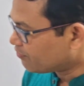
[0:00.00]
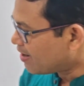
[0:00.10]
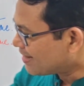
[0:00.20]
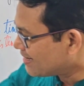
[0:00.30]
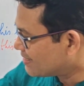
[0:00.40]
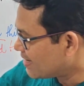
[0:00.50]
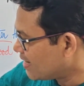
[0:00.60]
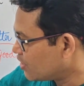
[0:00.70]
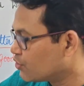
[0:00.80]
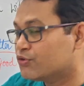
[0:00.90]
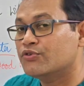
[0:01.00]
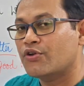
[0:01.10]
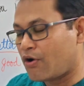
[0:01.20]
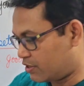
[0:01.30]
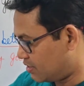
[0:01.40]
if I retain do
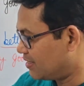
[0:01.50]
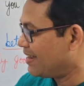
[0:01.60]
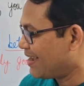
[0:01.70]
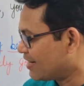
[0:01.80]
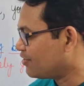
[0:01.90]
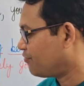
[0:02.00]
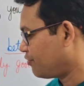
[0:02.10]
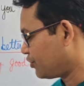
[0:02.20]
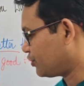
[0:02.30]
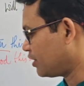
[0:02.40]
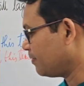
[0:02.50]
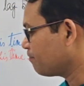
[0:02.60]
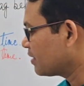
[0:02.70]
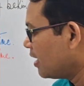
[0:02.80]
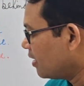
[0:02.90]
not, the negative
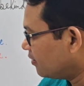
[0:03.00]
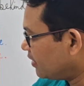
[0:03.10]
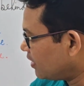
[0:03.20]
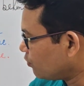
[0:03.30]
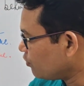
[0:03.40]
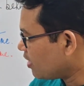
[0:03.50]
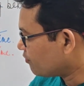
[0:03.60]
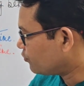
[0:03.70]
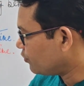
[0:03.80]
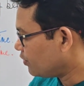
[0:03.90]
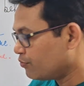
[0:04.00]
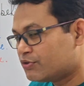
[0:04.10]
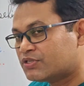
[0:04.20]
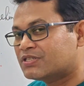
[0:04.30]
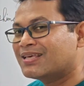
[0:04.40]
version, then we have to
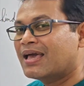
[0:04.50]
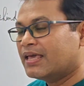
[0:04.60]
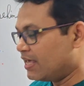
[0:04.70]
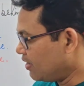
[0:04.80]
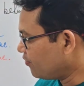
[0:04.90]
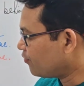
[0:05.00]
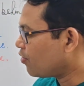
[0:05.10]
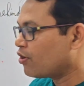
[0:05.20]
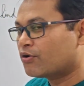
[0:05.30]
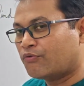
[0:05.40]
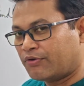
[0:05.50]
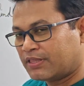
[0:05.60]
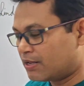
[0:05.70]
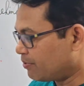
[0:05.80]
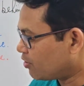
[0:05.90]
use if or
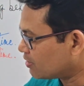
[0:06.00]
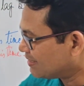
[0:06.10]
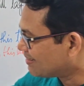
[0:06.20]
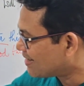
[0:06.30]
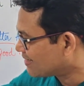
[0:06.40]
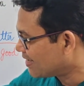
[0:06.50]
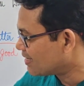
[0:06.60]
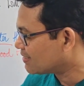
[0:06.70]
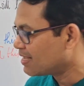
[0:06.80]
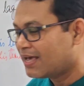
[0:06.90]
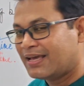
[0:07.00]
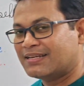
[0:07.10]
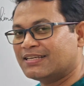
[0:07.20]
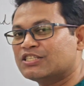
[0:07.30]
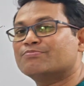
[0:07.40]
whether, because in that case,
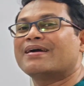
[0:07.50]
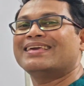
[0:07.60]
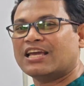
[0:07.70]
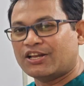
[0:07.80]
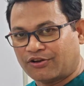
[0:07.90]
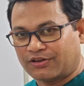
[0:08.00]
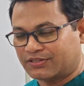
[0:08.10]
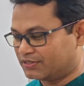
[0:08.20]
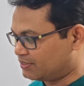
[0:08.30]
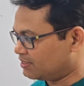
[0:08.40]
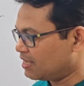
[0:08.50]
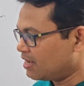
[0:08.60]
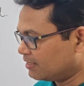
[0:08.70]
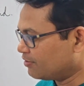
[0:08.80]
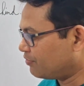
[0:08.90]
it is my
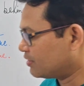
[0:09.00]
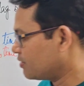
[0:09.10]
ignorance. Take